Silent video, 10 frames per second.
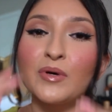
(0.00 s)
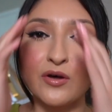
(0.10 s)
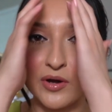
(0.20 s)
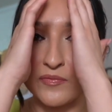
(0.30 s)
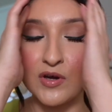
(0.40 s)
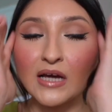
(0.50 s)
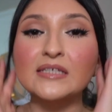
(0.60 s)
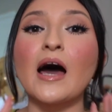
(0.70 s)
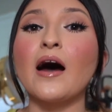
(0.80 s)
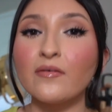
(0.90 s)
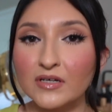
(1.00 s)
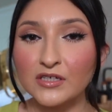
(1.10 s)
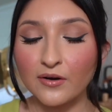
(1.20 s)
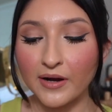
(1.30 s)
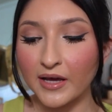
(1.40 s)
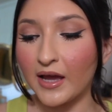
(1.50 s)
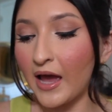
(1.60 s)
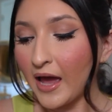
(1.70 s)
below if you guys haven't already.